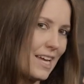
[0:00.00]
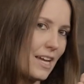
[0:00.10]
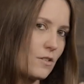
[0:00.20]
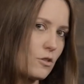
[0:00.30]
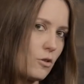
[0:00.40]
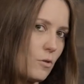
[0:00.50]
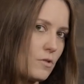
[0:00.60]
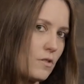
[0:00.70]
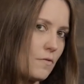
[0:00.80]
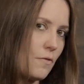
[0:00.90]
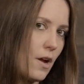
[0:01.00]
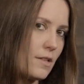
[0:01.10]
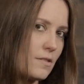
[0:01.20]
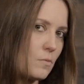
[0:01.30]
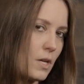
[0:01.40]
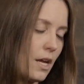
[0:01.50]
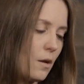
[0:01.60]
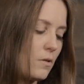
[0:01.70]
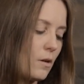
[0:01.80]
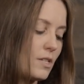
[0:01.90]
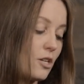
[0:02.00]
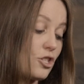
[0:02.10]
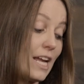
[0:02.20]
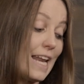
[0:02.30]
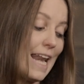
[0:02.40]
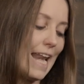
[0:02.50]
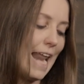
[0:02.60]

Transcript: get as close to the frets as we can without touching it.